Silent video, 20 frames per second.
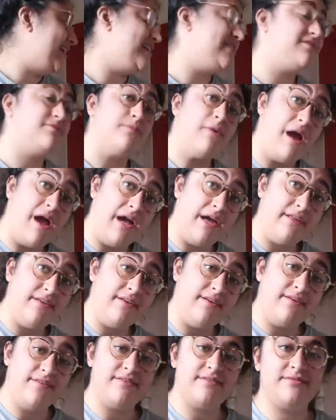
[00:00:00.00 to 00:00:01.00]
It's
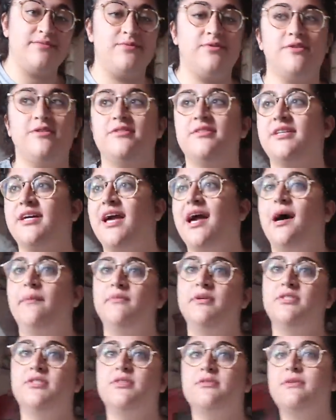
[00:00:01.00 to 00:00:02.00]
red. Well, the
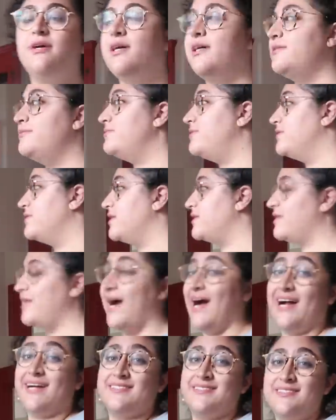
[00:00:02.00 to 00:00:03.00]
cabinets are red and like the
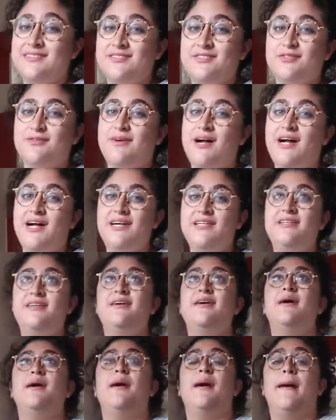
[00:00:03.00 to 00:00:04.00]
accents are
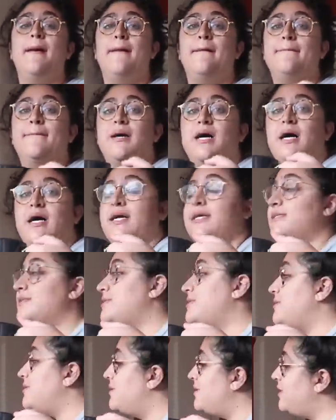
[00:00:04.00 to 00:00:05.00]
red, but
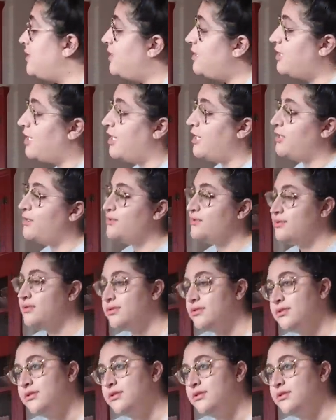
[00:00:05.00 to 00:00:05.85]
you know.